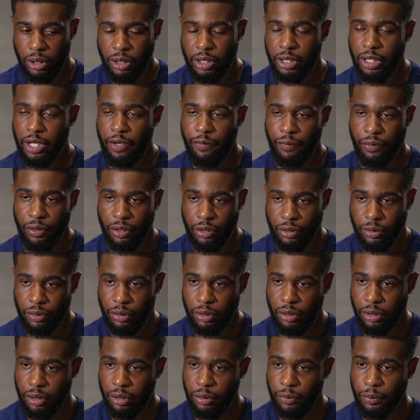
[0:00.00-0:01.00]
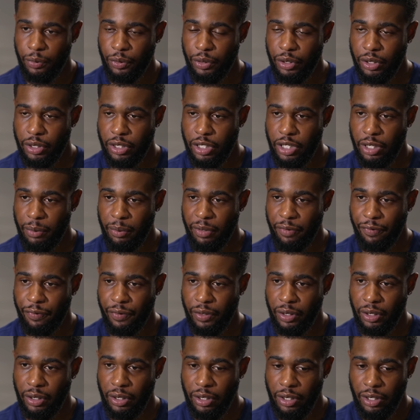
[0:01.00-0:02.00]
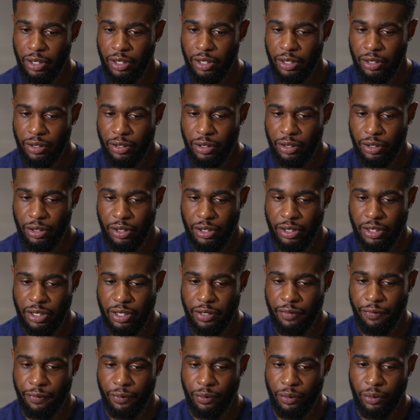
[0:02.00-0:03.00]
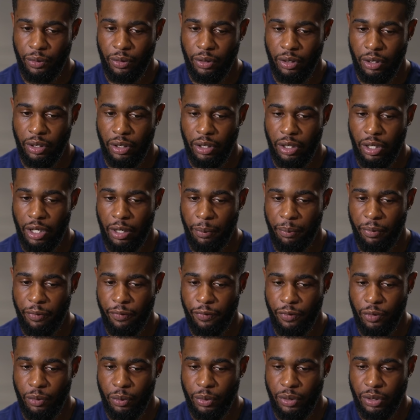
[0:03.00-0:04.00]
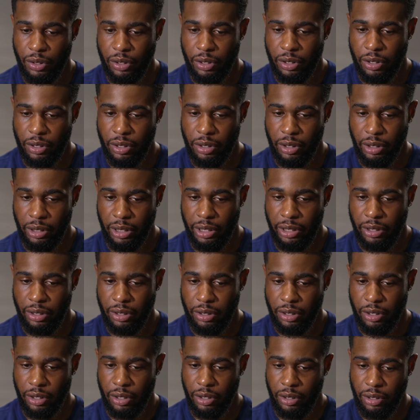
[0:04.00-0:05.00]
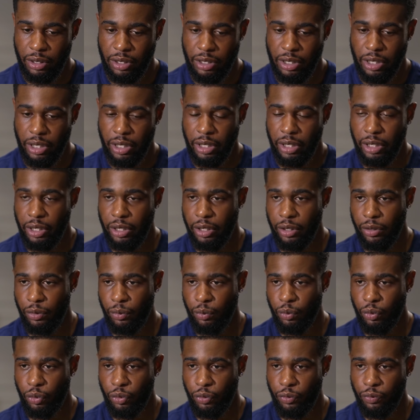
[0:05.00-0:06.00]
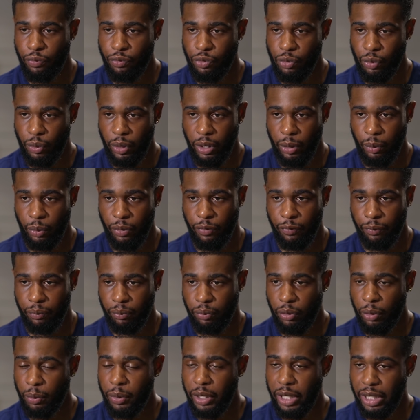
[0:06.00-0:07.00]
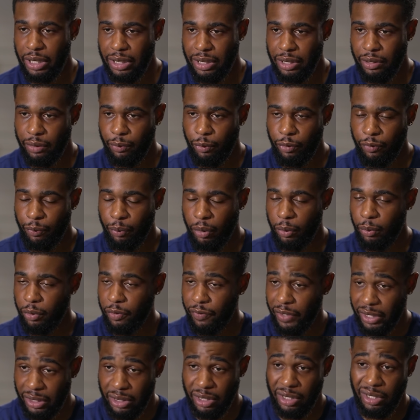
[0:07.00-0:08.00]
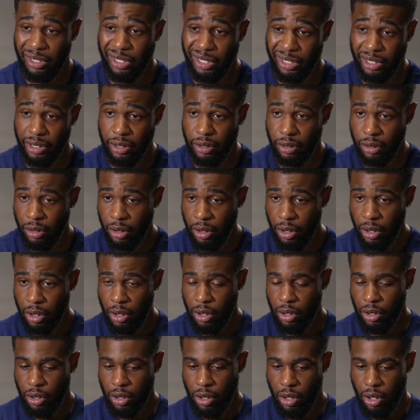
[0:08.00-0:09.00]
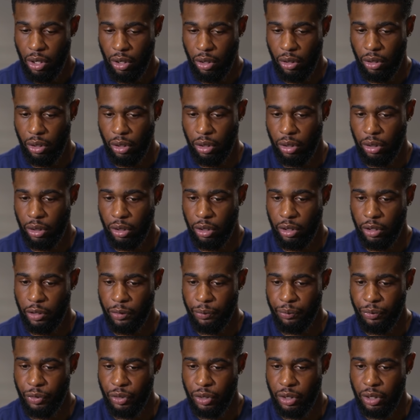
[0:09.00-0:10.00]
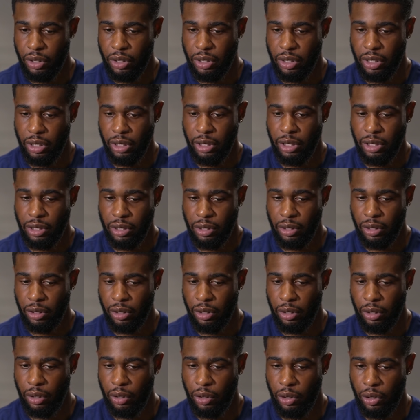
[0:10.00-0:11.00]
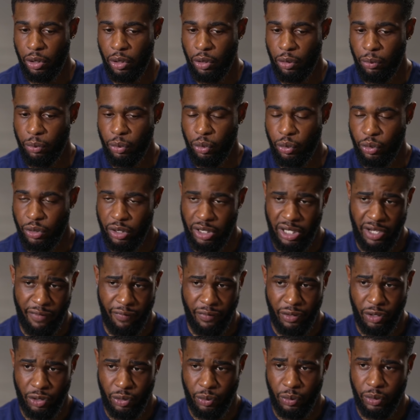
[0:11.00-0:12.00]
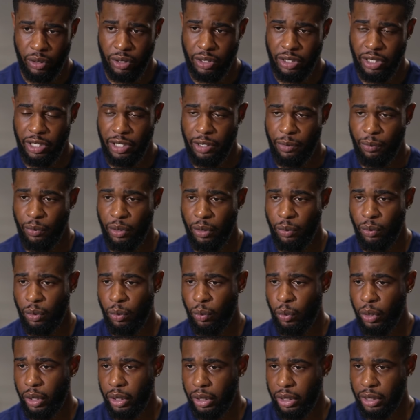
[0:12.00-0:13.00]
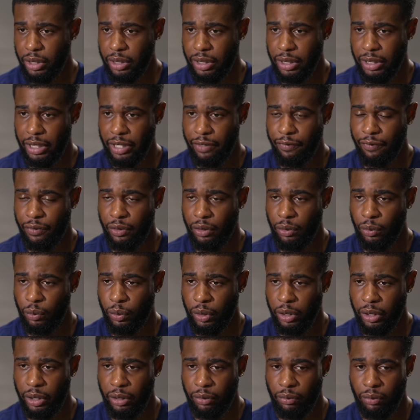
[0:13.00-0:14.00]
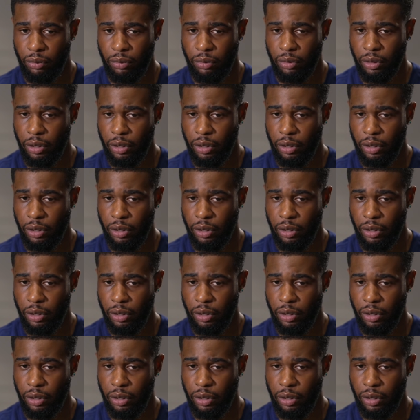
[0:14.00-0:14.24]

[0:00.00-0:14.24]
a togetherness with the team. I think you can see through our performances against City and Wolves, where we've probably had to dig in a lot. You can see there's a lot more togetherness with the team, where we're working together, we're